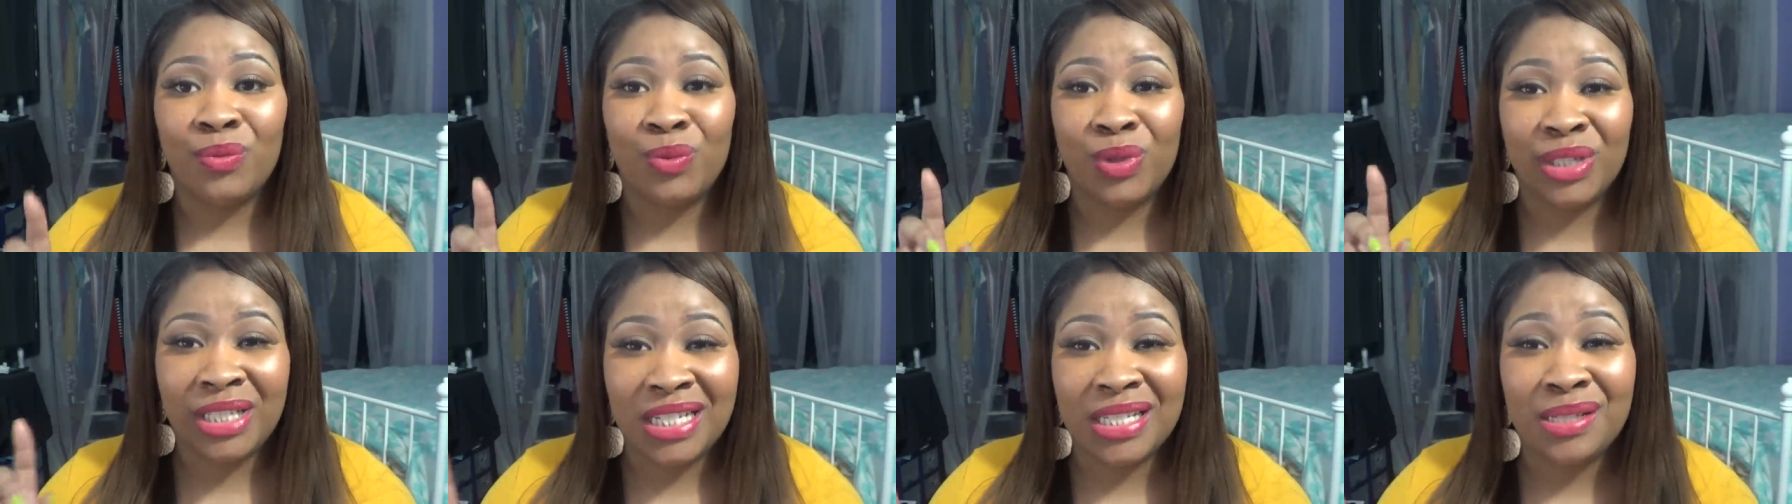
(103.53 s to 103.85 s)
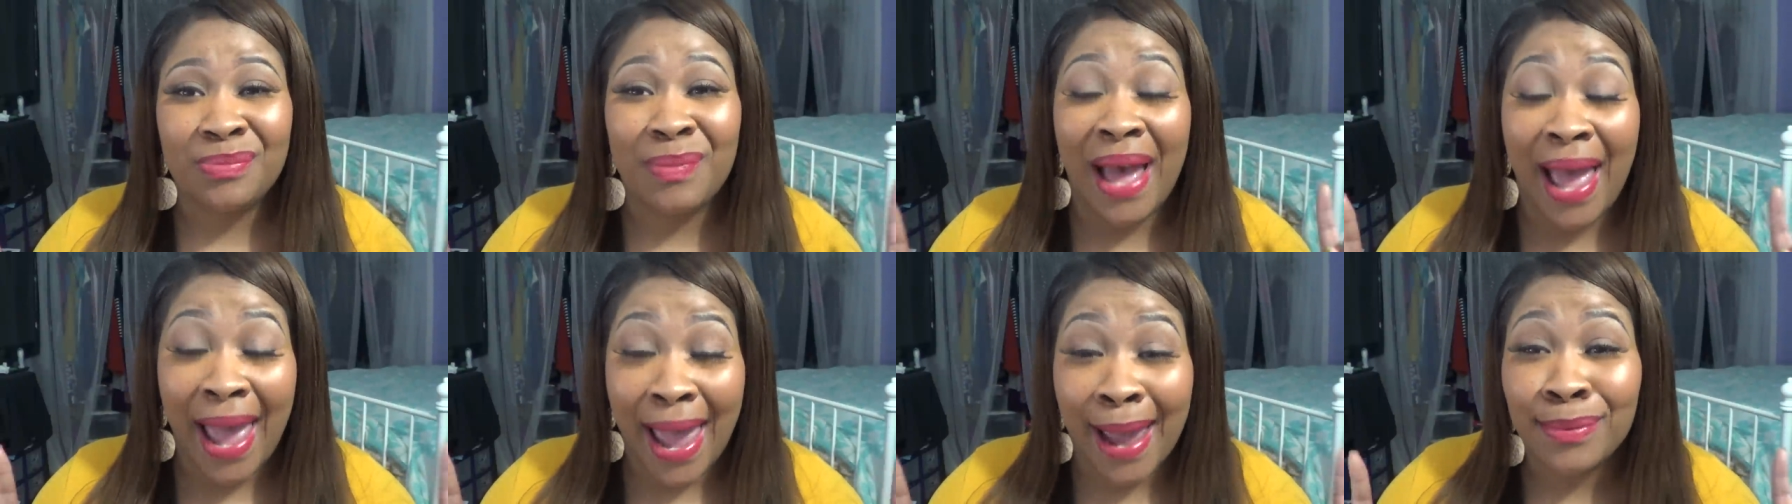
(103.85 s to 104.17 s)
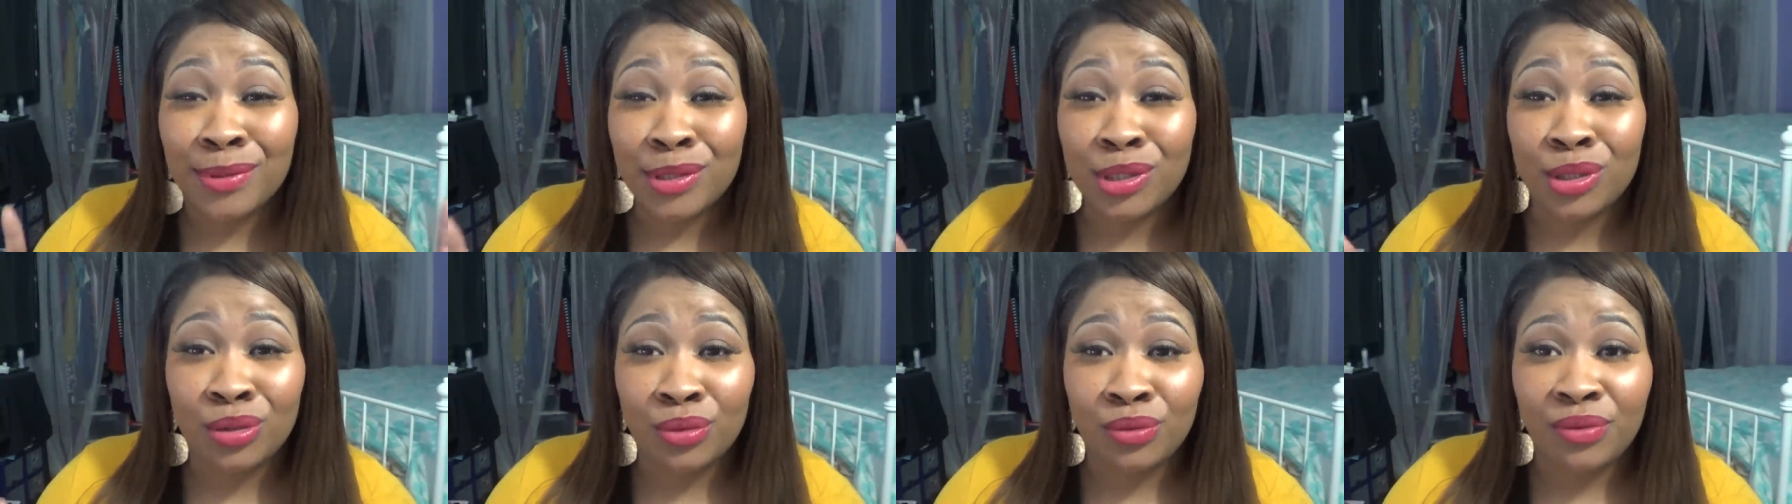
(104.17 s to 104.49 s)
which is my
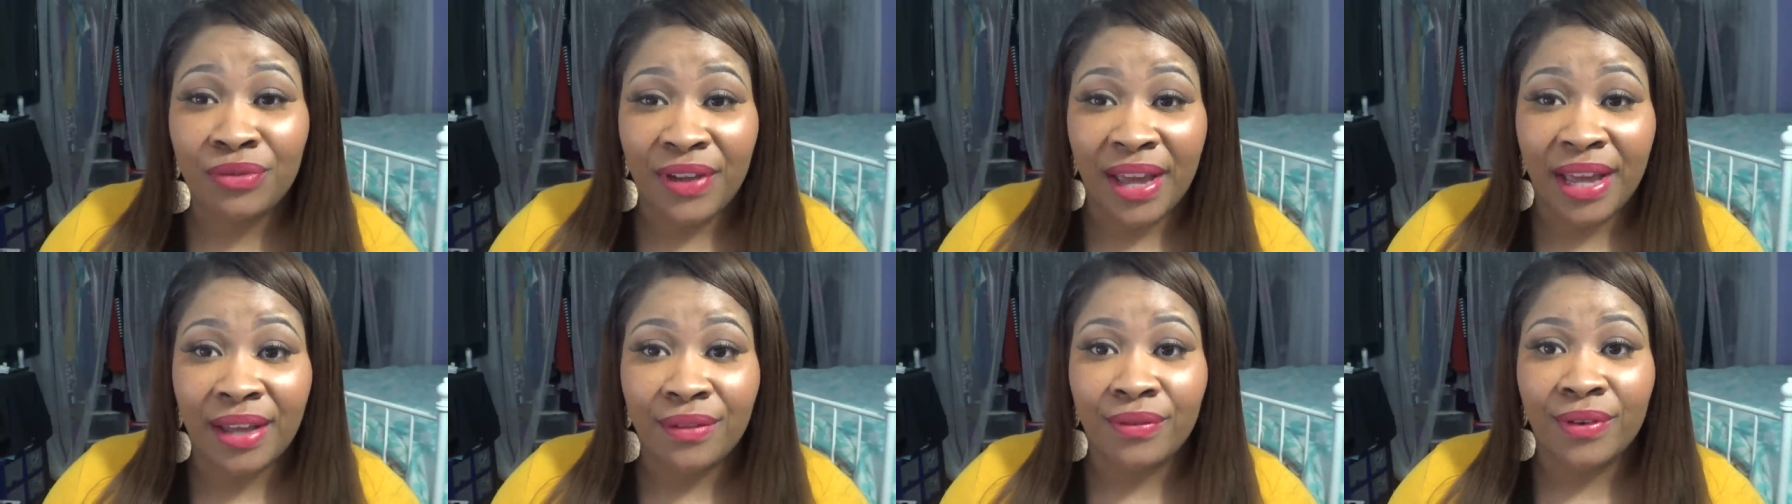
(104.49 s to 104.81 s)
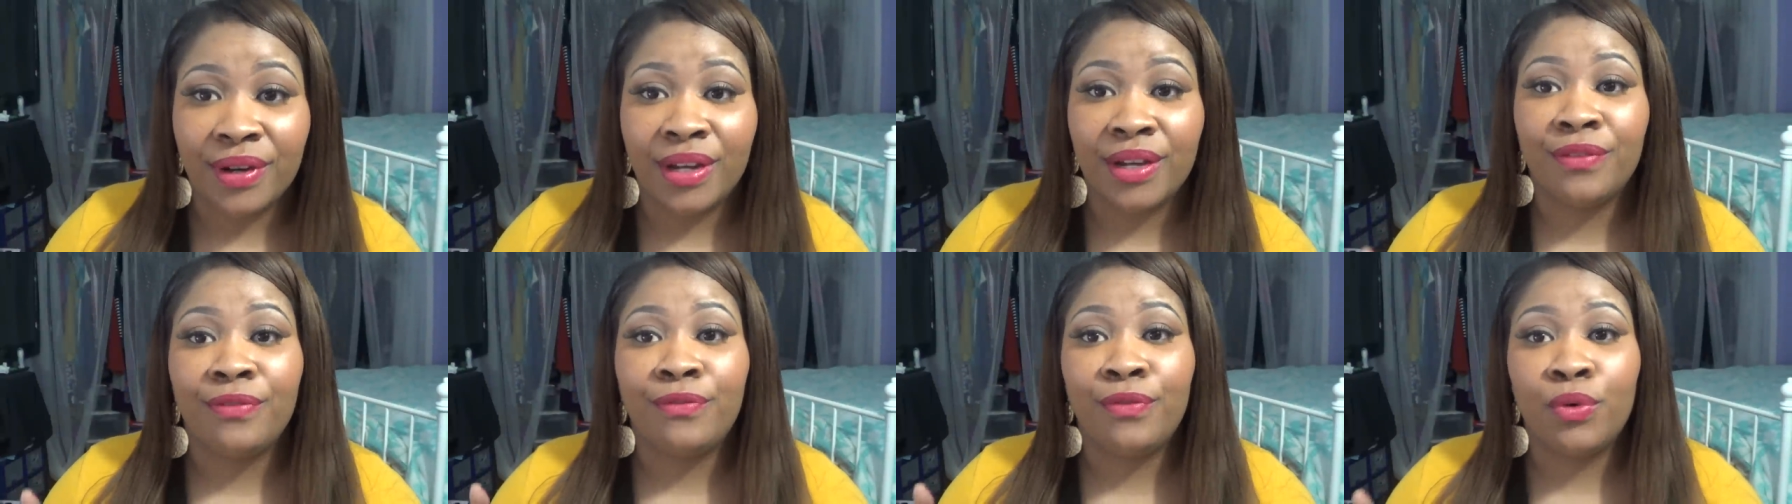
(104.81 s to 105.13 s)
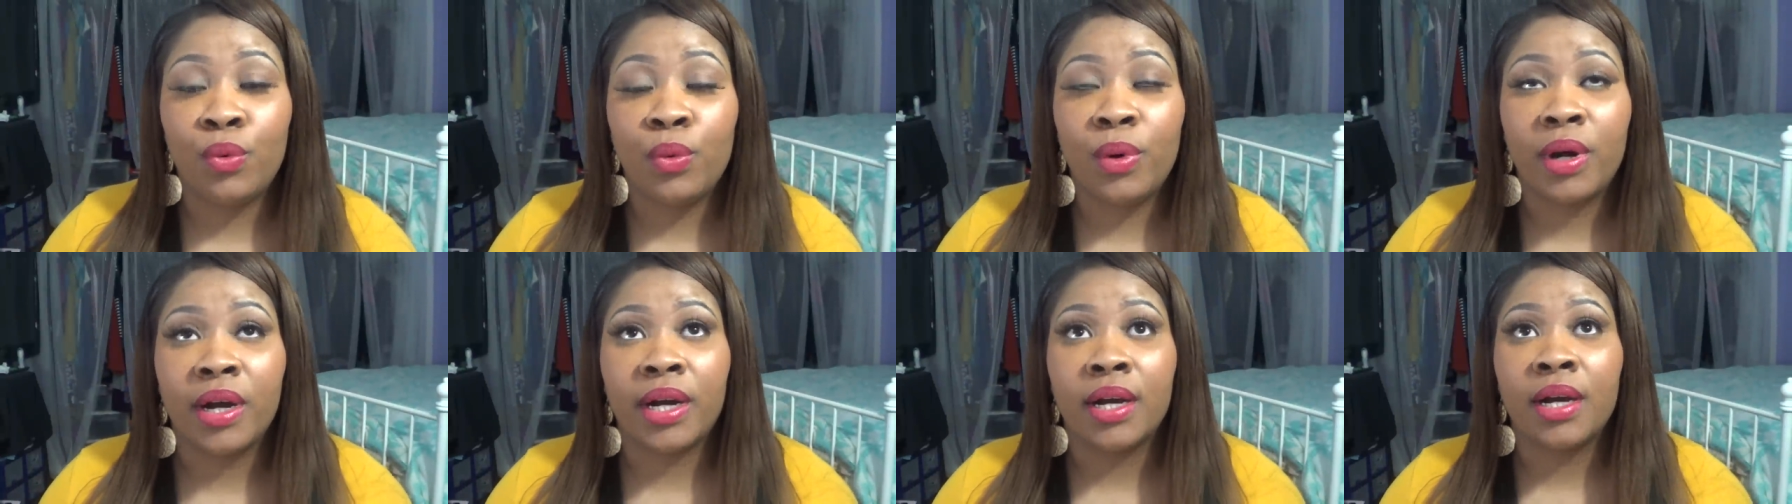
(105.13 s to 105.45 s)
absolute favorite
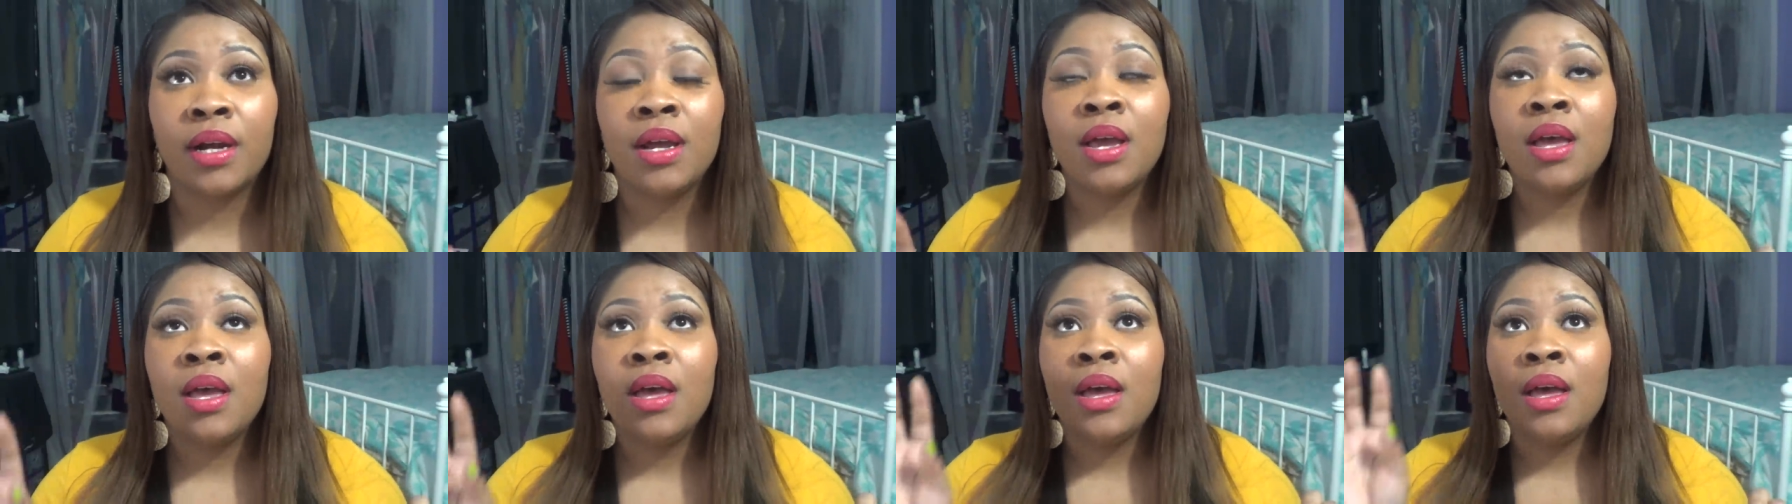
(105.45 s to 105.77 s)
for